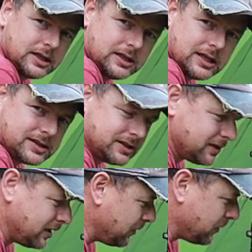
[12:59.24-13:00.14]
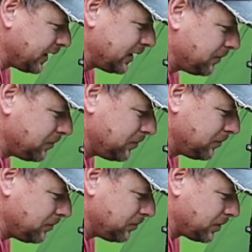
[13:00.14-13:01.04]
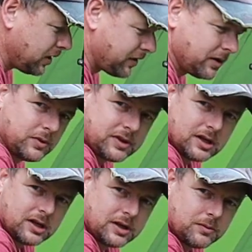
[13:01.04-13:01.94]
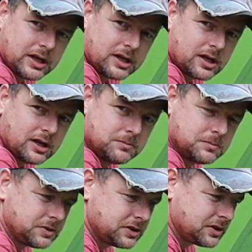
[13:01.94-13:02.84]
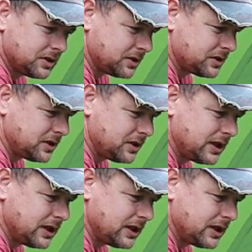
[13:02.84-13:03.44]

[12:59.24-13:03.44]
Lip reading: yes, it's lightweight, but I think with the lightweight comes a certain